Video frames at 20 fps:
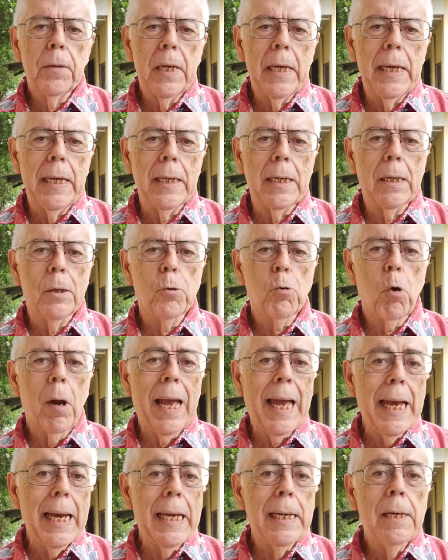in
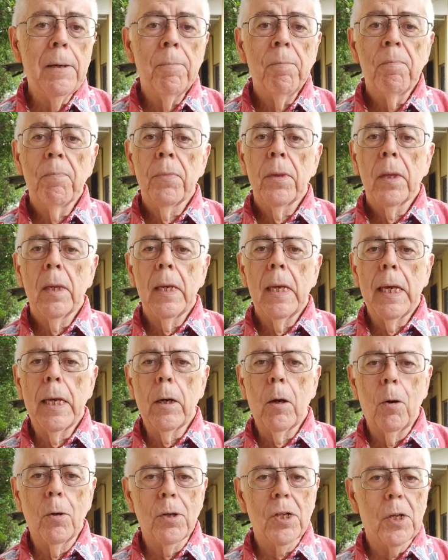trade, it
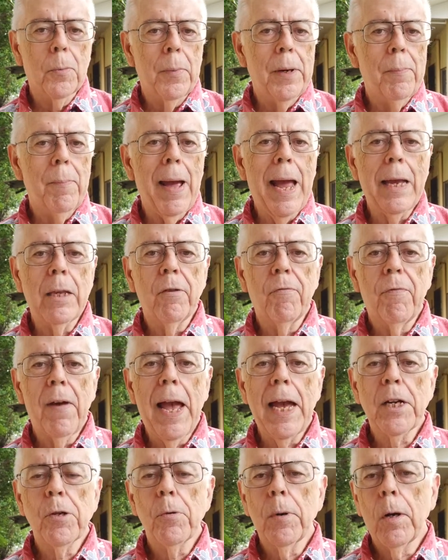hurts them in
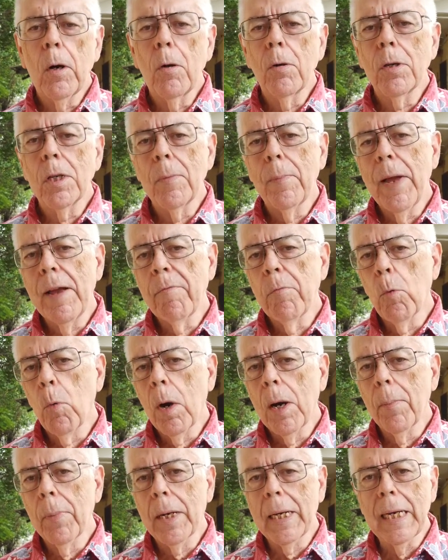manufacturing, it hurts them
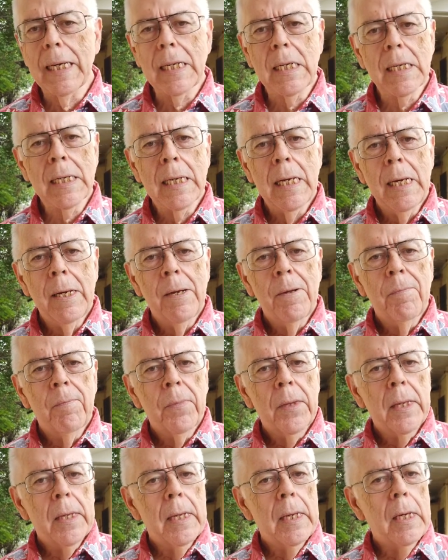everywhere because
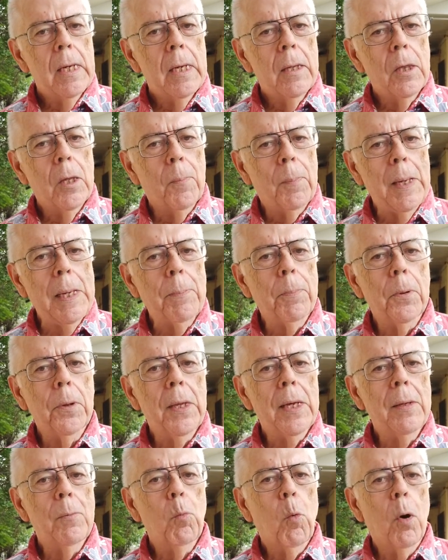the people
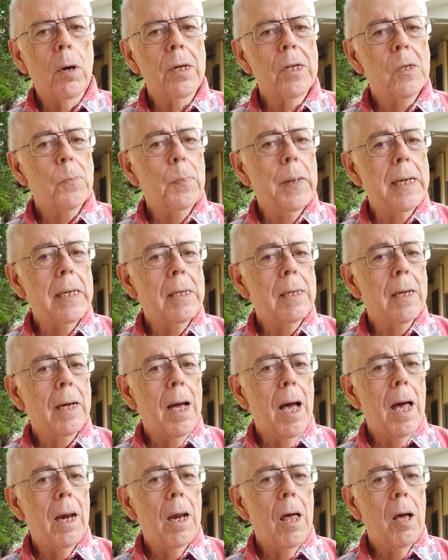that want to speak
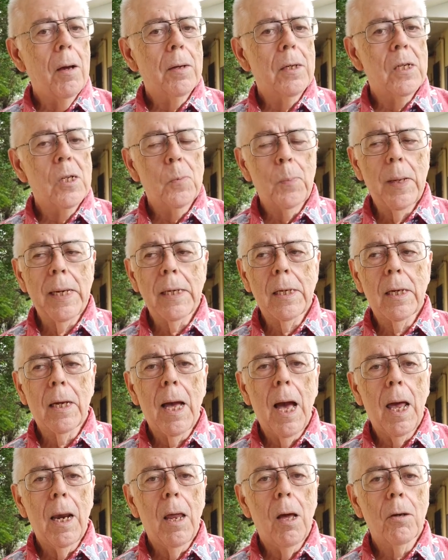Tagalog and speak
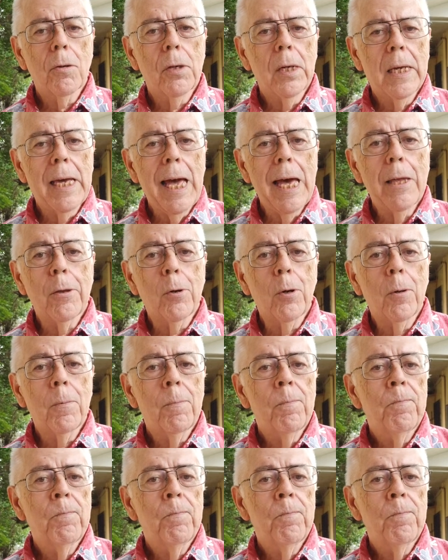Tagalog together